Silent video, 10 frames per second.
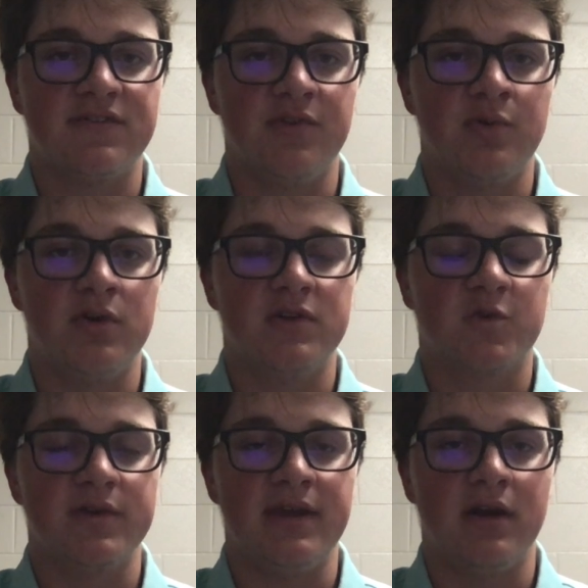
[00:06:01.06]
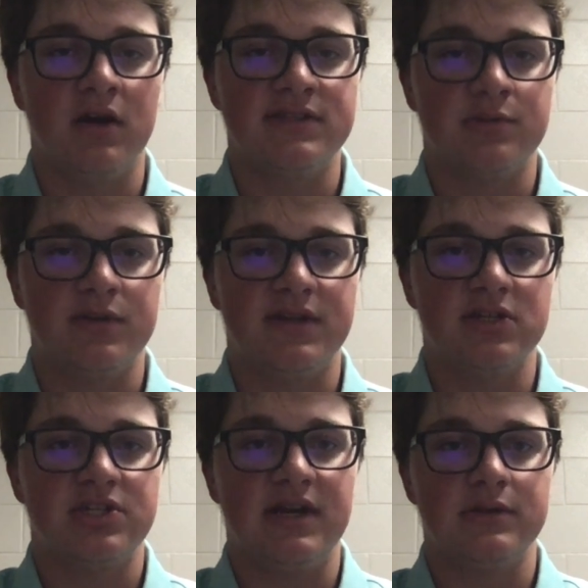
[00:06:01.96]
for 328 yards and 3
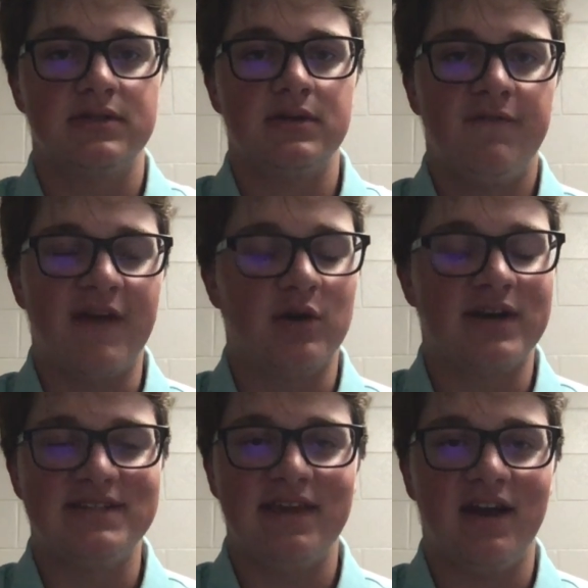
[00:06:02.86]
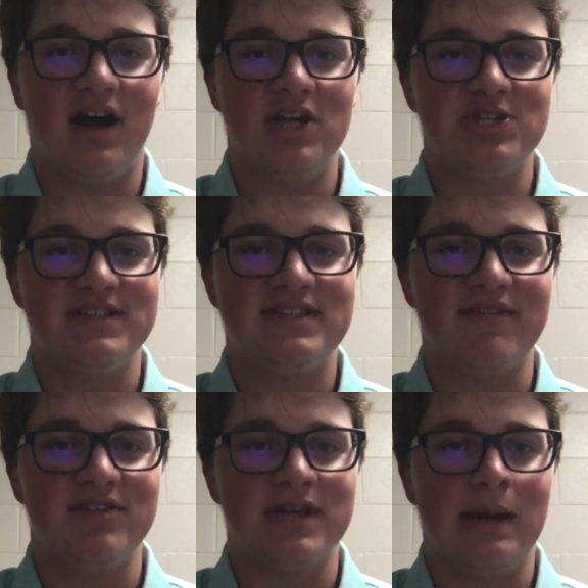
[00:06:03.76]
touchdowns. Found Isaiah Hodgins
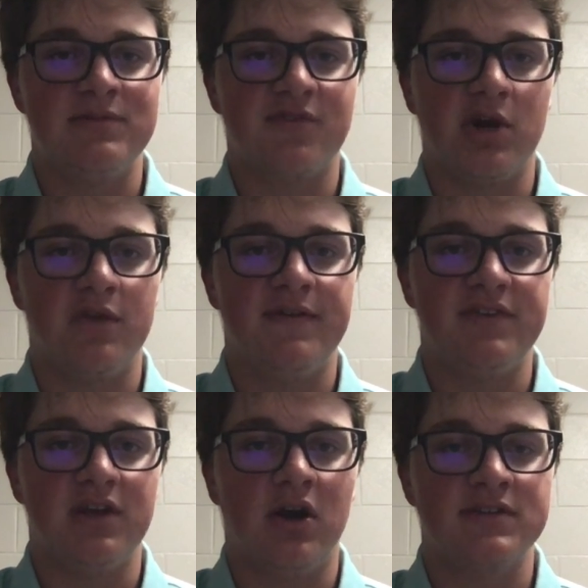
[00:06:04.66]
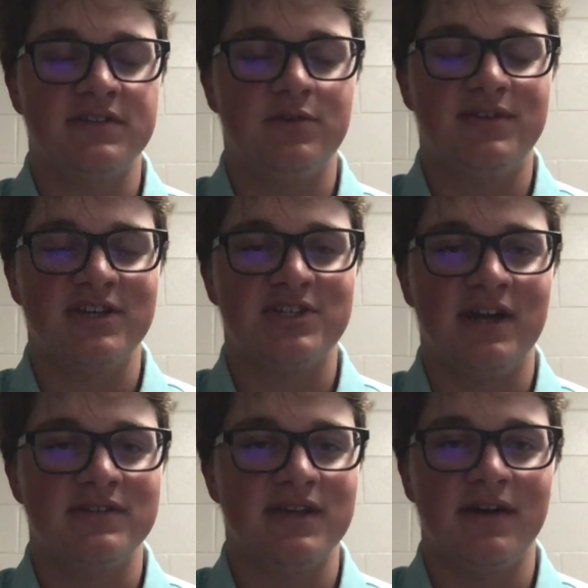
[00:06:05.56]
7 times for 150 yards and 2
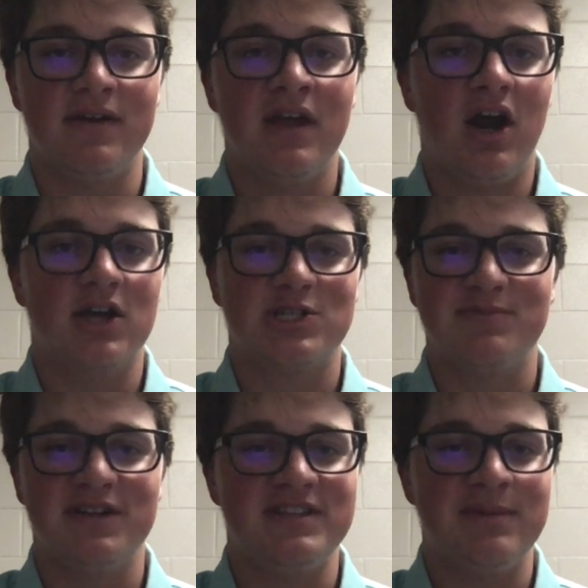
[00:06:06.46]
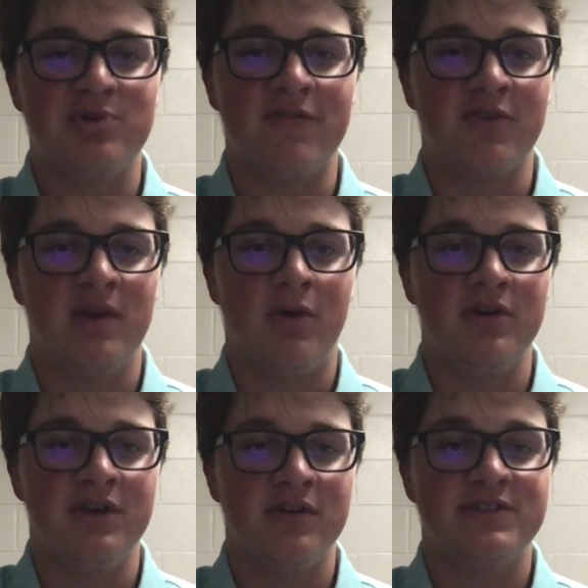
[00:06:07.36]
touchdowns. Hodgins has been a deep threat for him
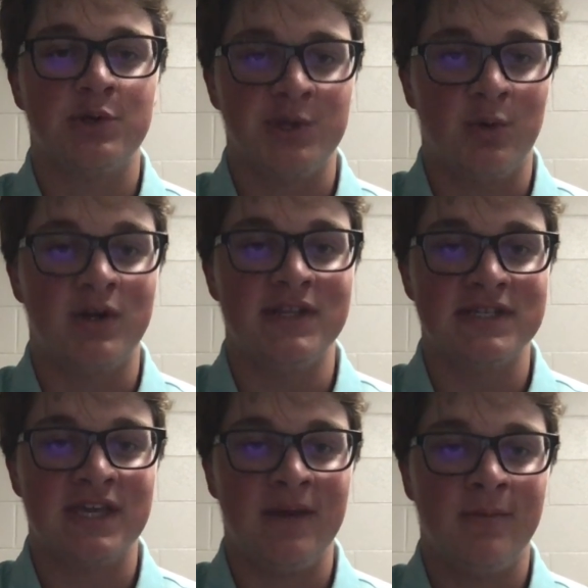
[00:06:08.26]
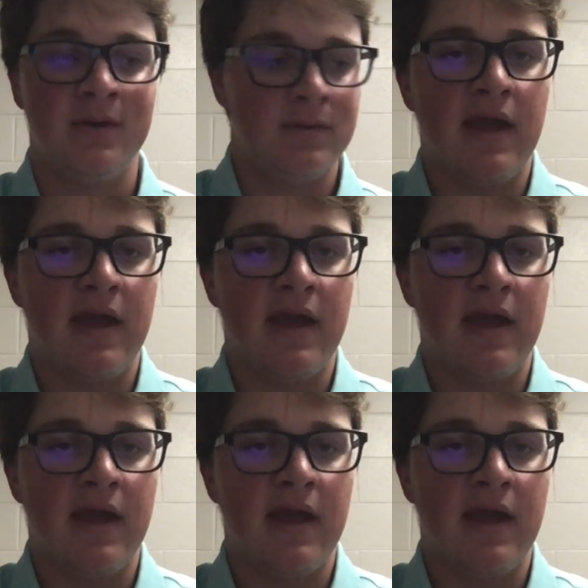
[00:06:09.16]
all year. Certainly won in this game.